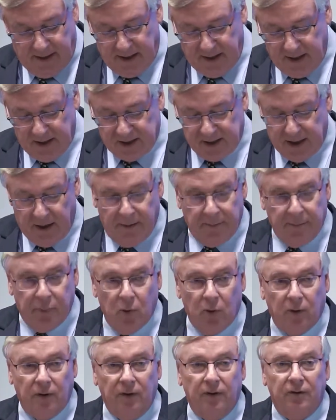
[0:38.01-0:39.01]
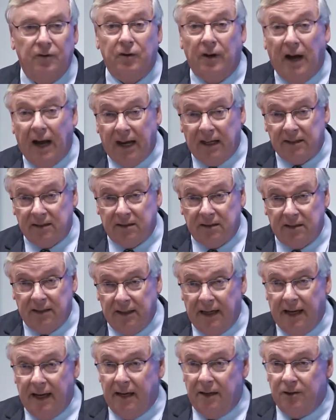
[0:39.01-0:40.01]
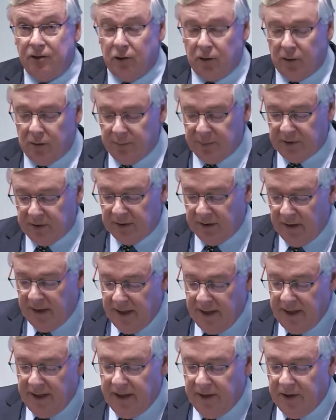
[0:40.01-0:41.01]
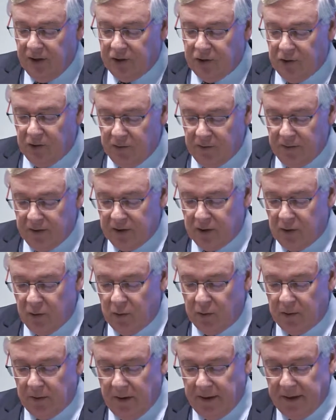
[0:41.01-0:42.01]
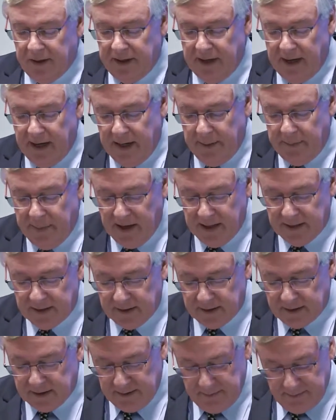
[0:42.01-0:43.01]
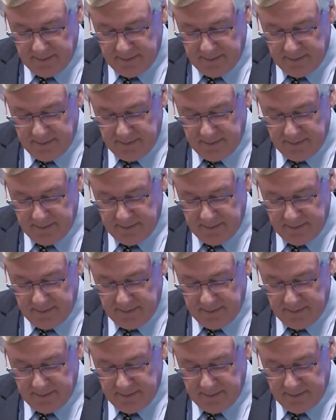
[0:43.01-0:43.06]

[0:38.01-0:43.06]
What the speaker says: is so important to us in our jobs in the Children's Court on a daily basis.